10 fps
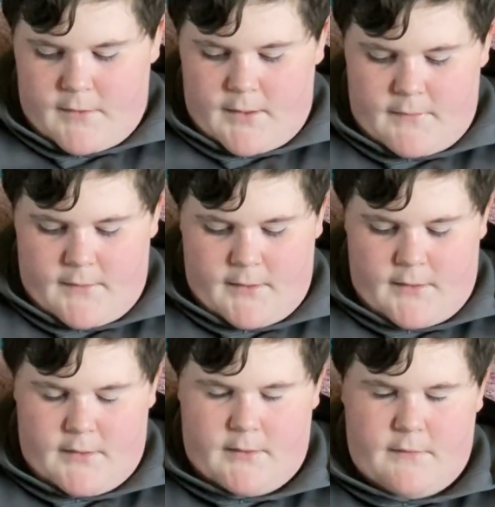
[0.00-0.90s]
And
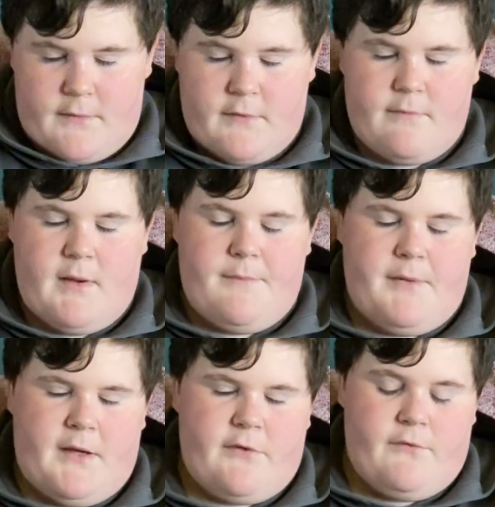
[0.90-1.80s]
then this is my
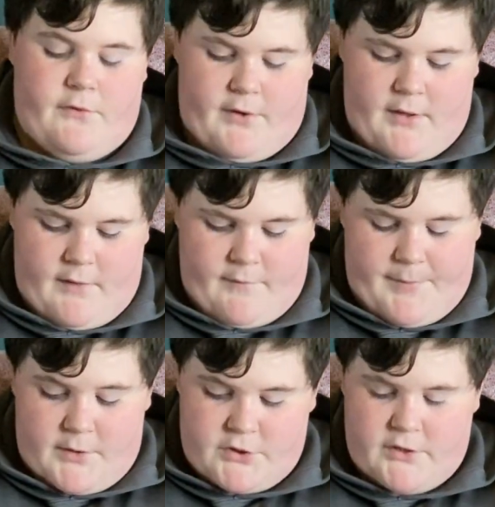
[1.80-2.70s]
biggest regret of a
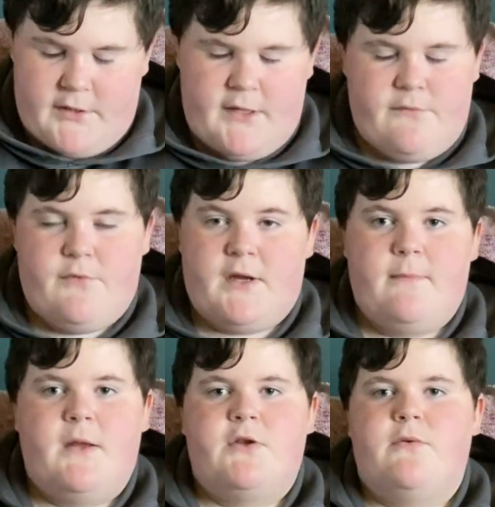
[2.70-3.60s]
purchase and I
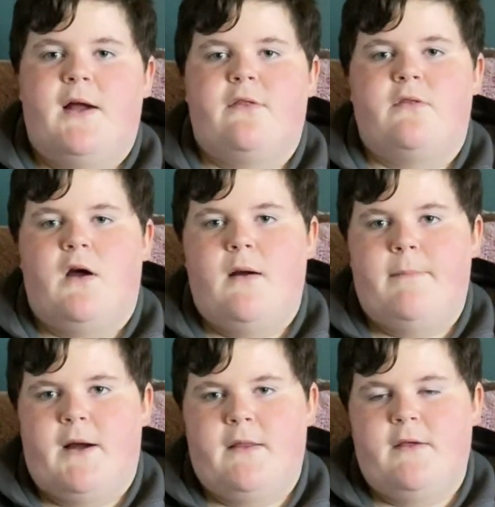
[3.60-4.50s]
recommend you guys not
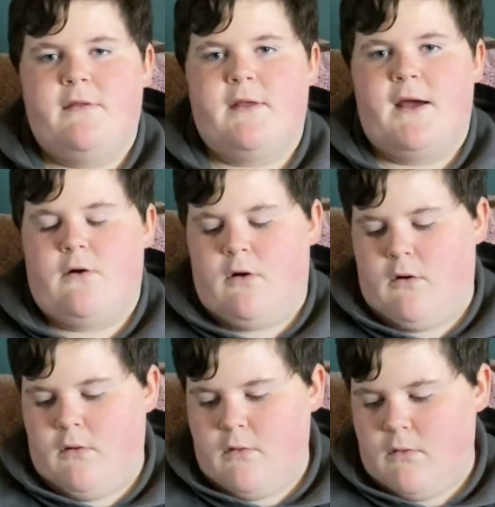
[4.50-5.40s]
buy this at
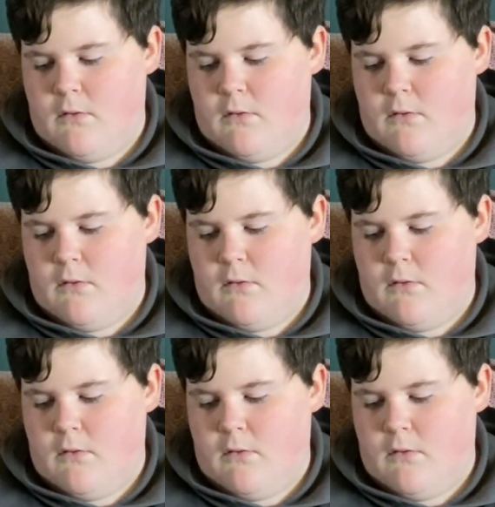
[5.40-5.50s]
all.